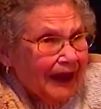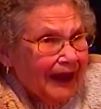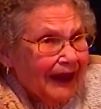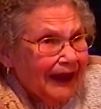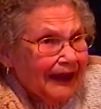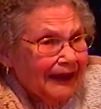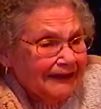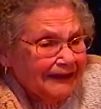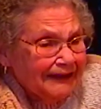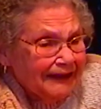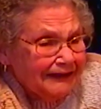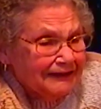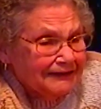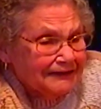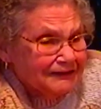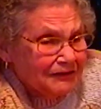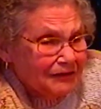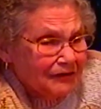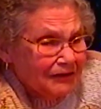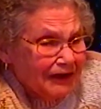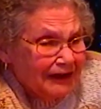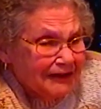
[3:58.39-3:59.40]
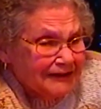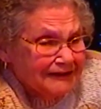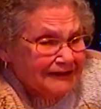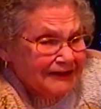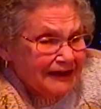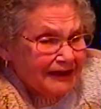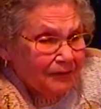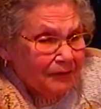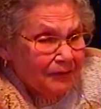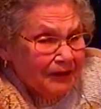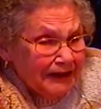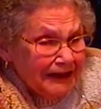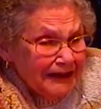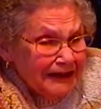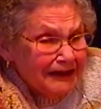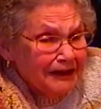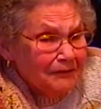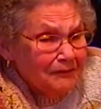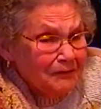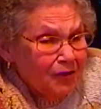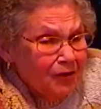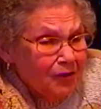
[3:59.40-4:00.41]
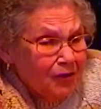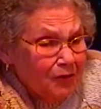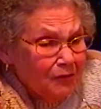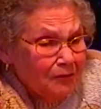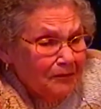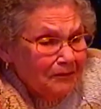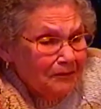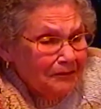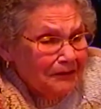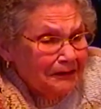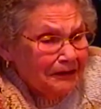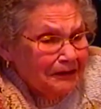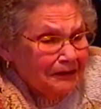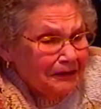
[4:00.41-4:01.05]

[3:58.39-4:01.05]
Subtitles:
and so when he come home,